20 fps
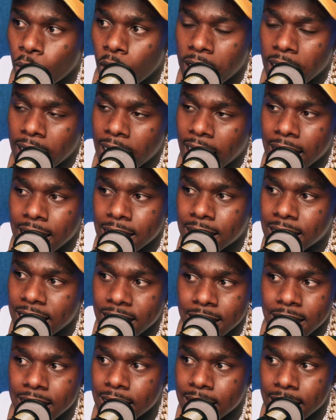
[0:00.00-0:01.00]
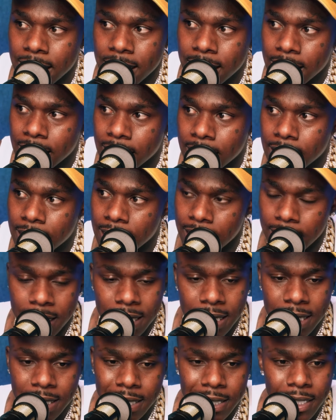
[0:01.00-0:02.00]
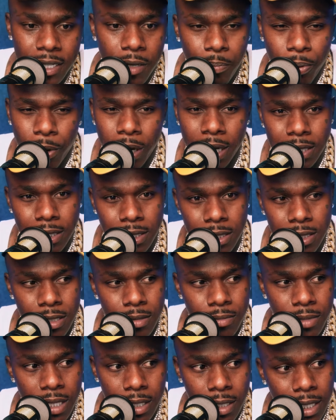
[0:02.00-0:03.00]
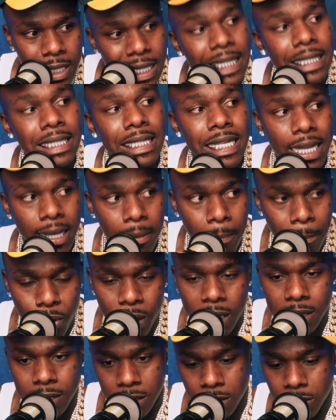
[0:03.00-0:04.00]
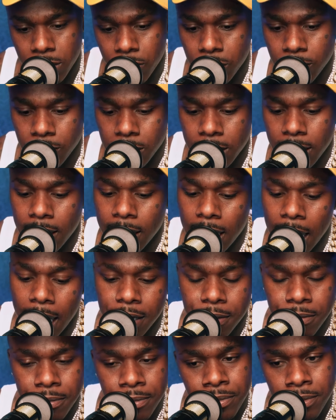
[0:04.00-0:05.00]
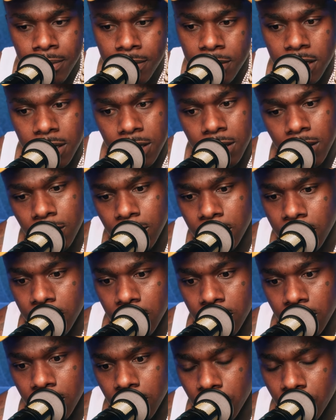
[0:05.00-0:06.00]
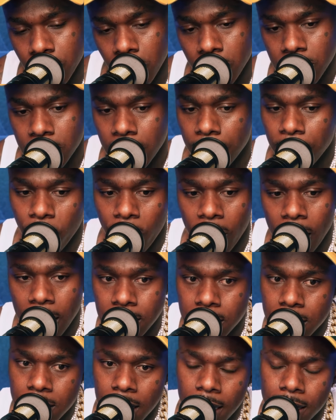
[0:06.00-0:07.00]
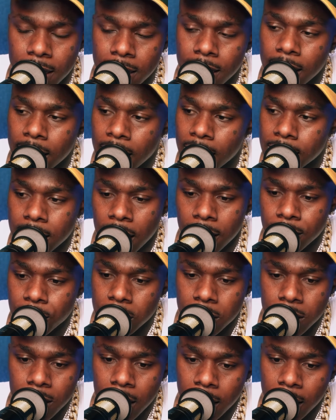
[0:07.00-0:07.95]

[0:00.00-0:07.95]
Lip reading: One that ain't attention seeking and easily oppressed. You know, easily impressed. You get what I'm saying? Like to you know, summarize it. Like that type shit.